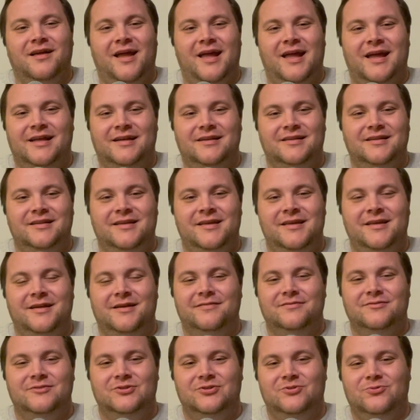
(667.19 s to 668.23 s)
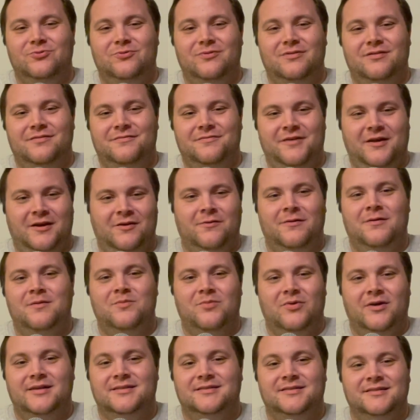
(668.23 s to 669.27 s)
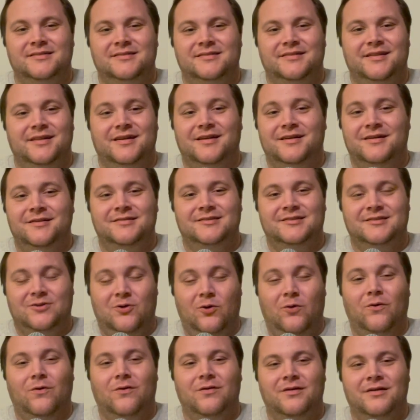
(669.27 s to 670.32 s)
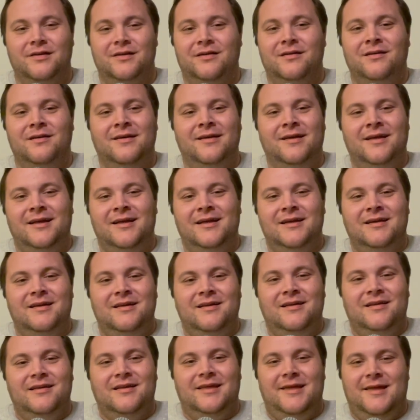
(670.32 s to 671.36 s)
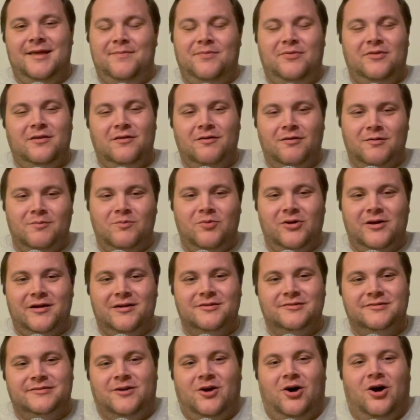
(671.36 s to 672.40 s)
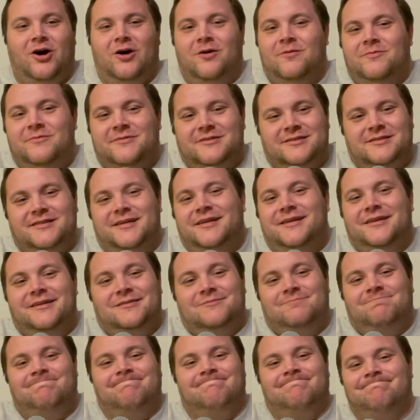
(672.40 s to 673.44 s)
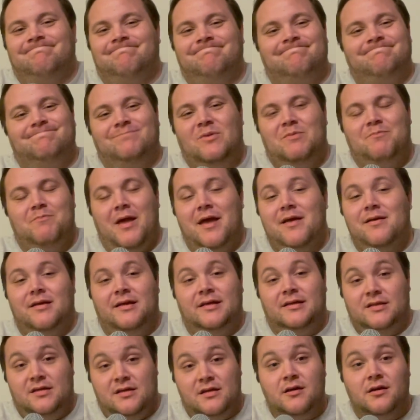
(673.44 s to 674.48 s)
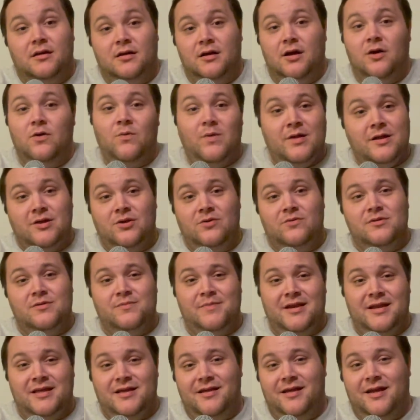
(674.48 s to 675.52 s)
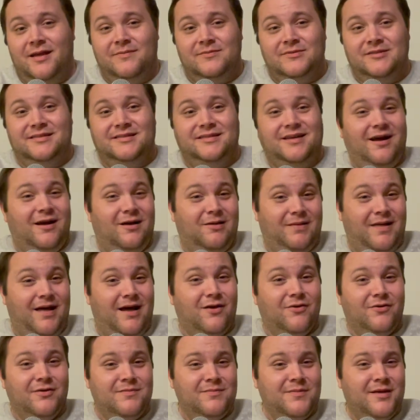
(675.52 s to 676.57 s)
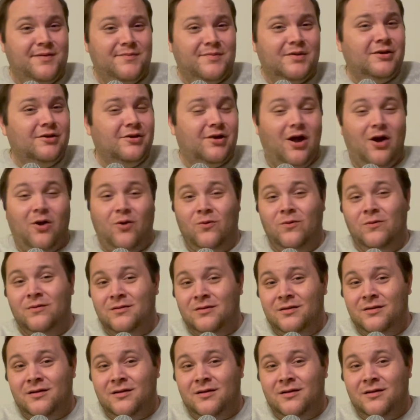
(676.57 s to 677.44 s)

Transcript: And he gives you a veteran presence that can score and keep the young players calm. It's like, is he going to go win you as many games as Kyle Lowry? Maybe. No.